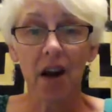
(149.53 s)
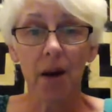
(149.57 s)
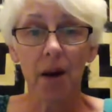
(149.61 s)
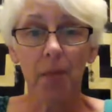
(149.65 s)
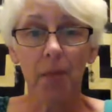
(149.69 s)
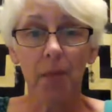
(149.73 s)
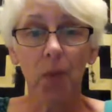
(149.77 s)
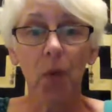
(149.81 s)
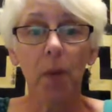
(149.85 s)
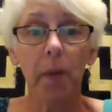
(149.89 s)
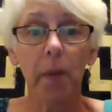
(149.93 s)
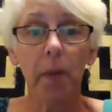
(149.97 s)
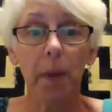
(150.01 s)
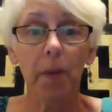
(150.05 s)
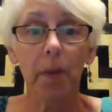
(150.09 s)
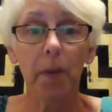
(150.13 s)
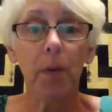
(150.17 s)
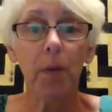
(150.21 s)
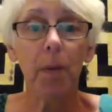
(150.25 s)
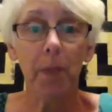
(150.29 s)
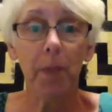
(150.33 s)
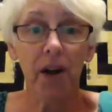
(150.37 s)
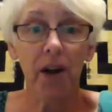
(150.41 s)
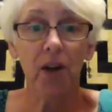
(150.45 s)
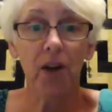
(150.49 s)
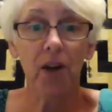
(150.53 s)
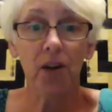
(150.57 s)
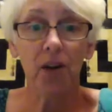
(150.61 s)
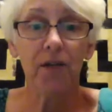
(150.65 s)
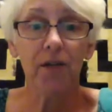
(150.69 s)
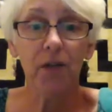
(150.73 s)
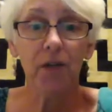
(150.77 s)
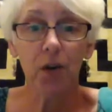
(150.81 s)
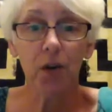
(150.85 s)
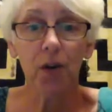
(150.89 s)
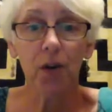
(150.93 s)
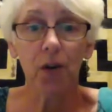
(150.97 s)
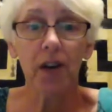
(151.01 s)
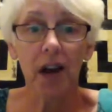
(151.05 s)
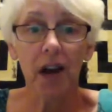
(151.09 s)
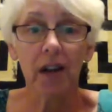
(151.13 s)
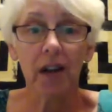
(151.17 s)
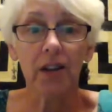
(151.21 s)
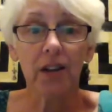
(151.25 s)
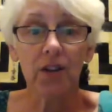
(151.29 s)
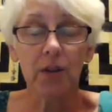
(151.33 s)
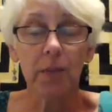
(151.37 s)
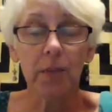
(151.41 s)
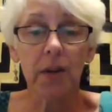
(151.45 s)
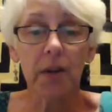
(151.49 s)
will be prepared for
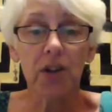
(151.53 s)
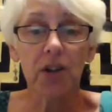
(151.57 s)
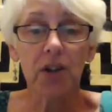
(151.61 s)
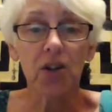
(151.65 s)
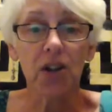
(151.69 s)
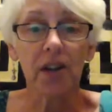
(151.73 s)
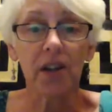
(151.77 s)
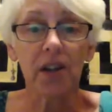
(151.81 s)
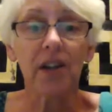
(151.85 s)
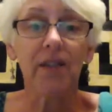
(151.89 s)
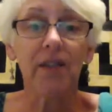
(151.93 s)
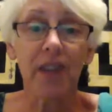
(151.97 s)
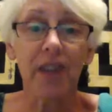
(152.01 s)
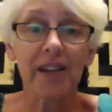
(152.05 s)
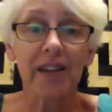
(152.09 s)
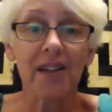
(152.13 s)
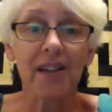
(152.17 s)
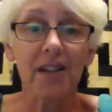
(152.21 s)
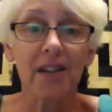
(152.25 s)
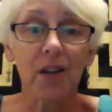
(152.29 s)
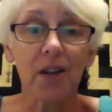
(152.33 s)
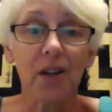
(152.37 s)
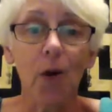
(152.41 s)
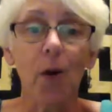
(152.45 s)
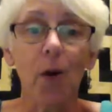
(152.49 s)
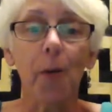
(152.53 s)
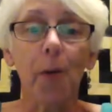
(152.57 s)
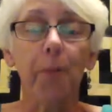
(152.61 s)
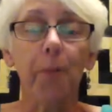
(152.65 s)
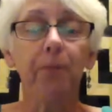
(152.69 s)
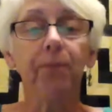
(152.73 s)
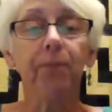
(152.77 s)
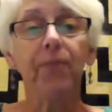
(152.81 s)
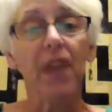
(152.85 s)
college admission if that's the goal.